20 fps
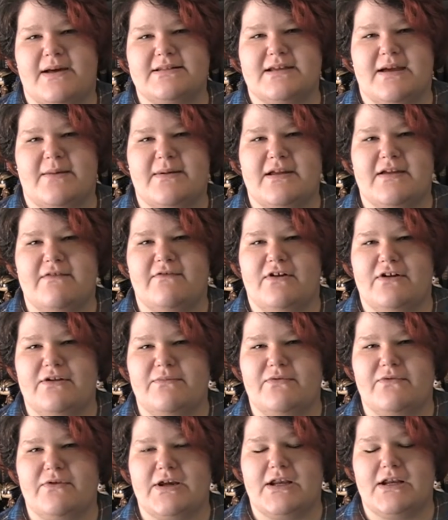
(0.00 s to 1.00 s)
time I get volume
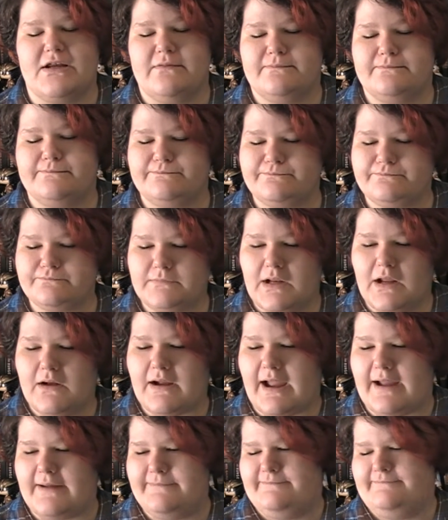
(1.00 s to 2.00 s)
3, you know?
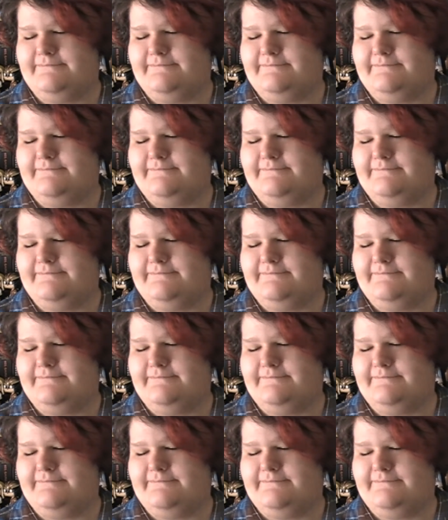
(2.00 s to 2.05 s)
Okay.